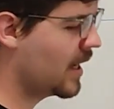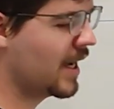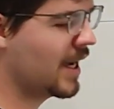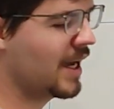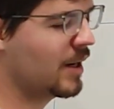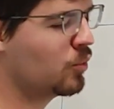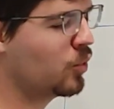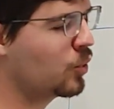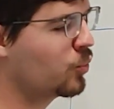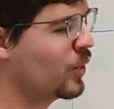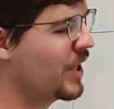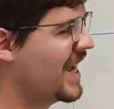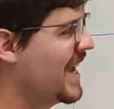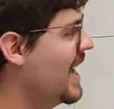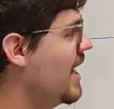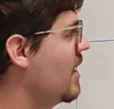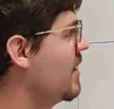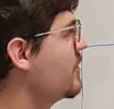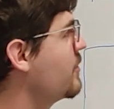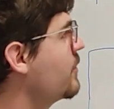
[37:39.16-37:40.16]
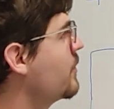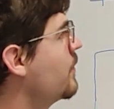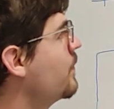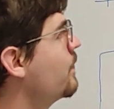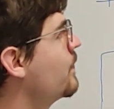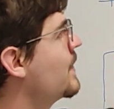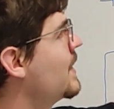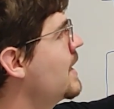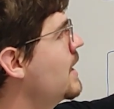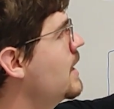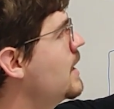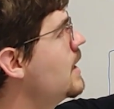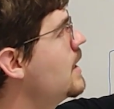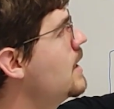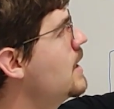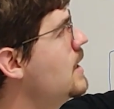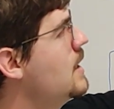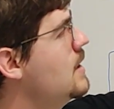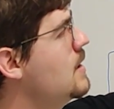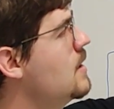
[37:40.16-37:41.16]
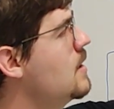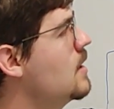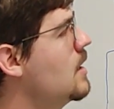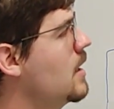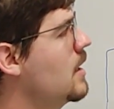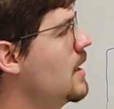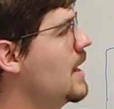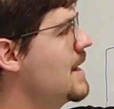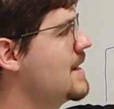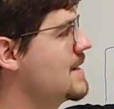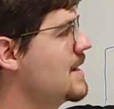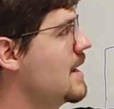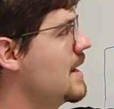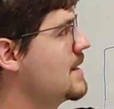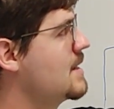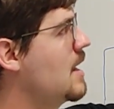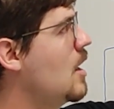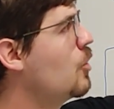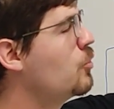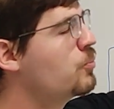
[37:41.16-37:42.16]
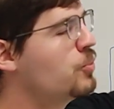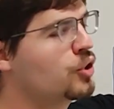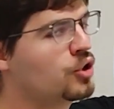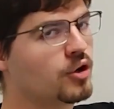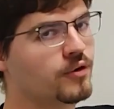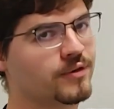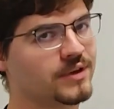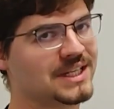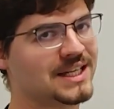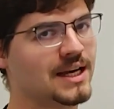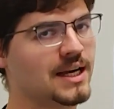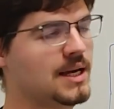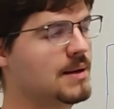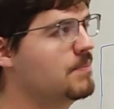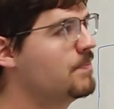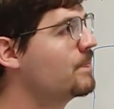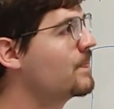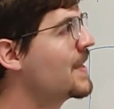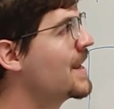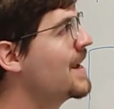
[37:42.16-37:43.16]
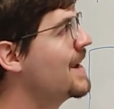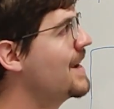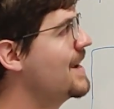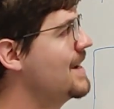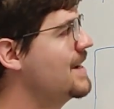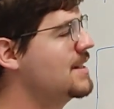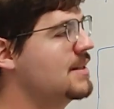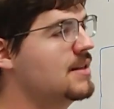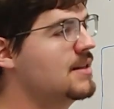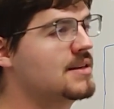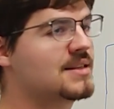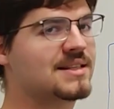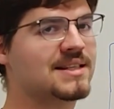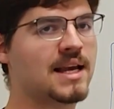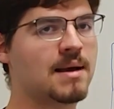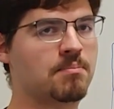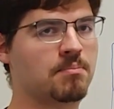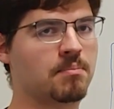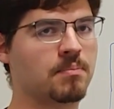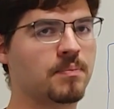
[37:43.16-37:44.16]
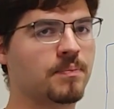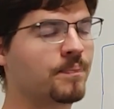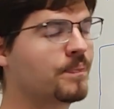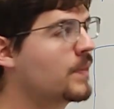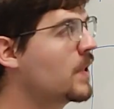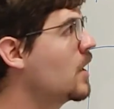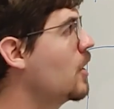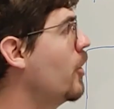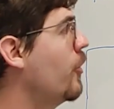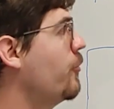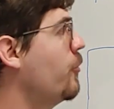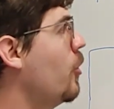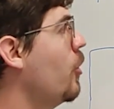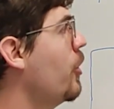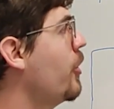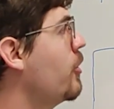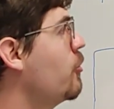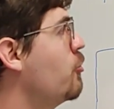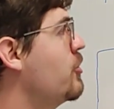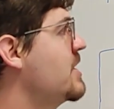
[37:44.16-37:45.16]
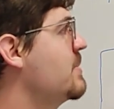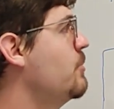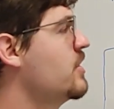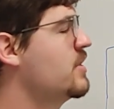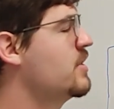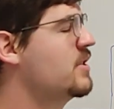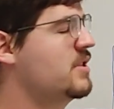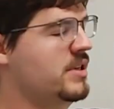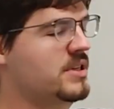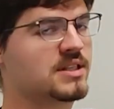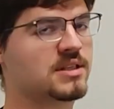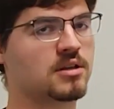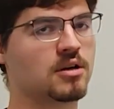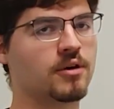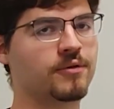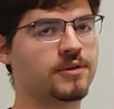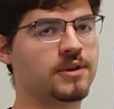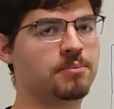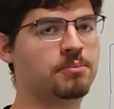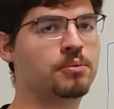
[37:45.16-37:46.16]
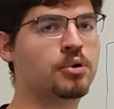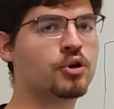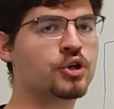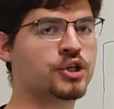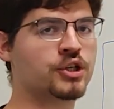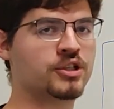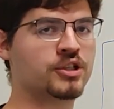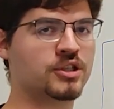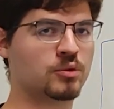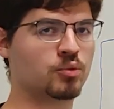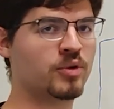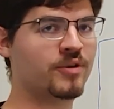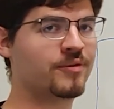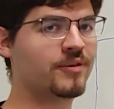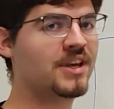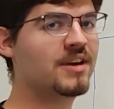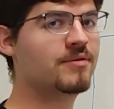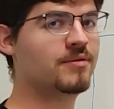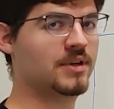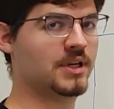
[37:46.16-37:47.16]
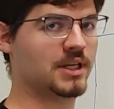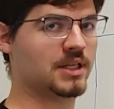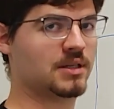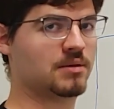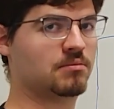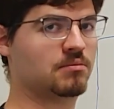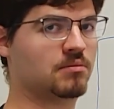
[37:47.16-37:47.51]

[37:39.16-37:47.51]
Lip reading: And what we have as output over time is the sum of all the responses of the pushes we've given it.